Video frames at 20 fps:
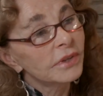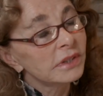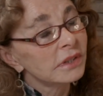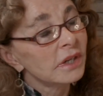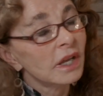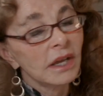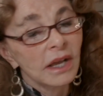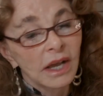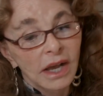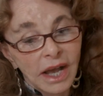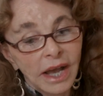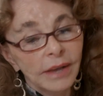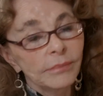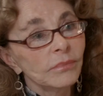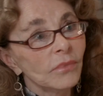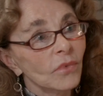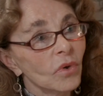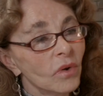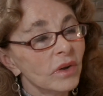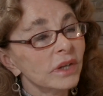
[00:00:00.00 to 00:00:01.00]
and
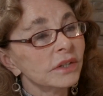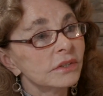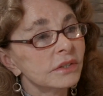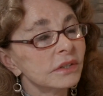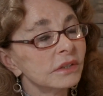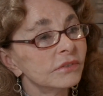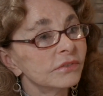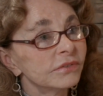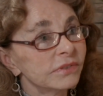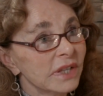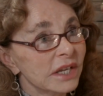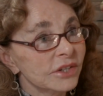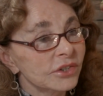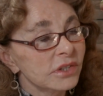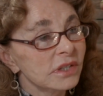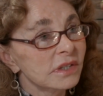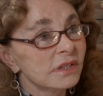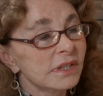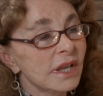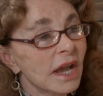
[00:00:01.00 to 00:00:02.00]
I'm going to
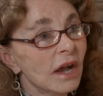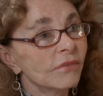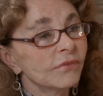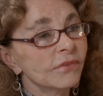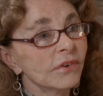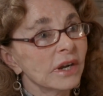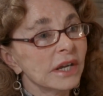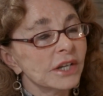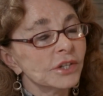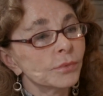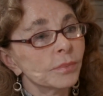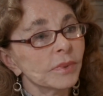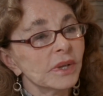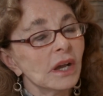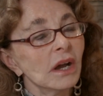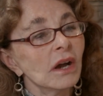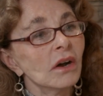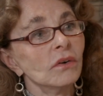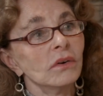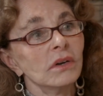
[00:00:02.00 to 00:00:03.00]
flesh this out for
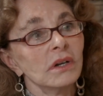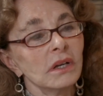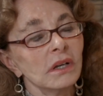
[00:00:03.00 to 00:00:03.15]
HBO.